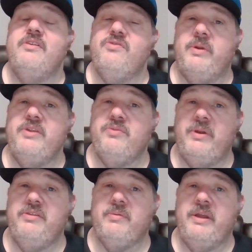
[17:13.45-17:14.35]
in
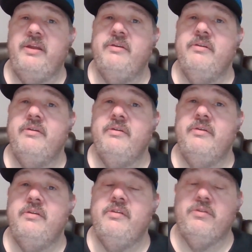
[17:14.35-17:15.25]
2023,
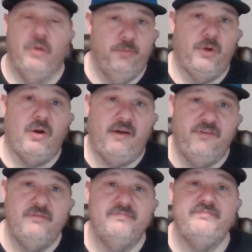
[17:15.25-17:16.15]
thrown more
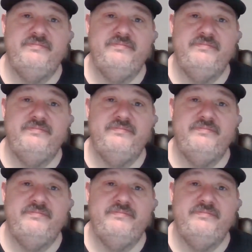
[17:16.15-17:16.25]
often.